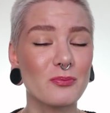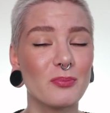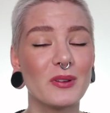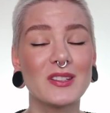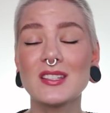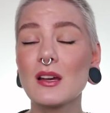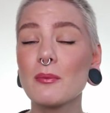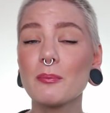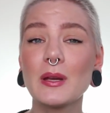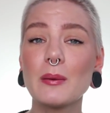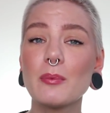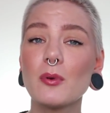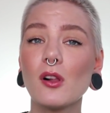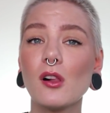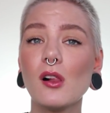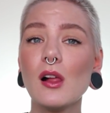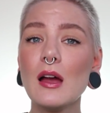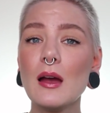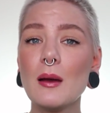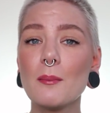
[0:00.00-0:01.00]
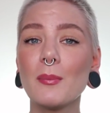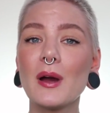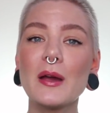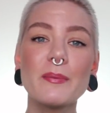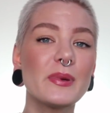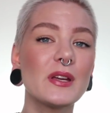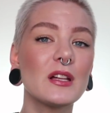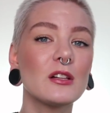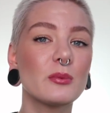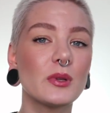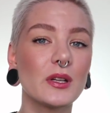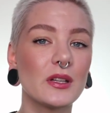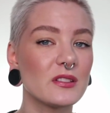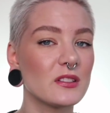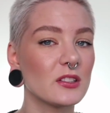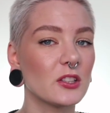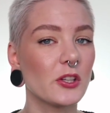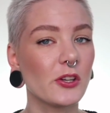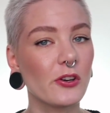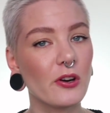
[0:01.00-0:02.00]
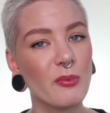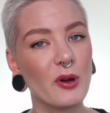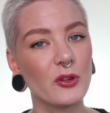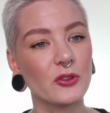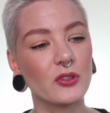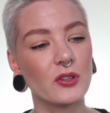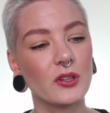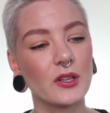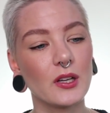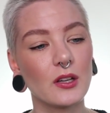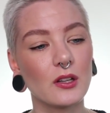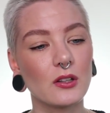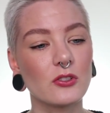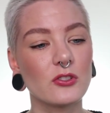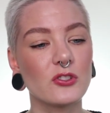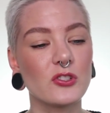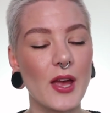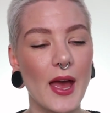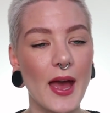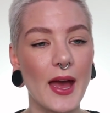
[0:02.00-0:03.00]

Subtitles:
but some people might be a little bit insecure about their ears,